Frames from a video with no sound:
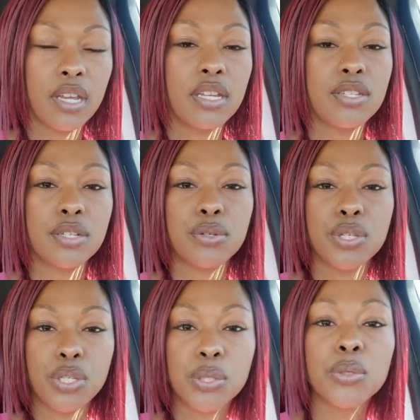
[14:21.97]
until
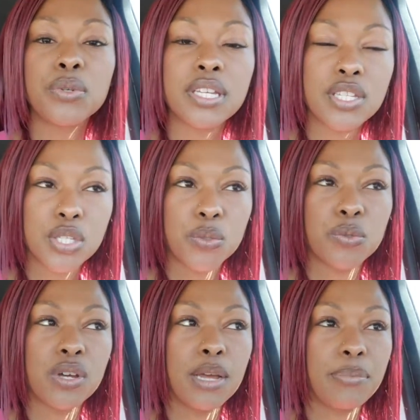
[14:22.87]
you get
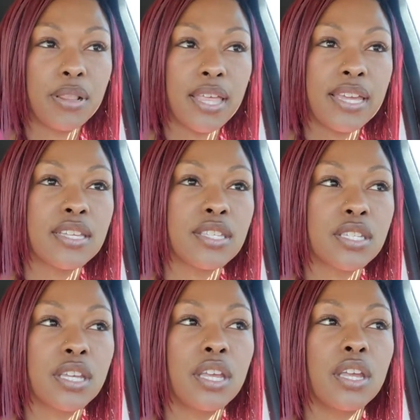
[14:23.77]
to a place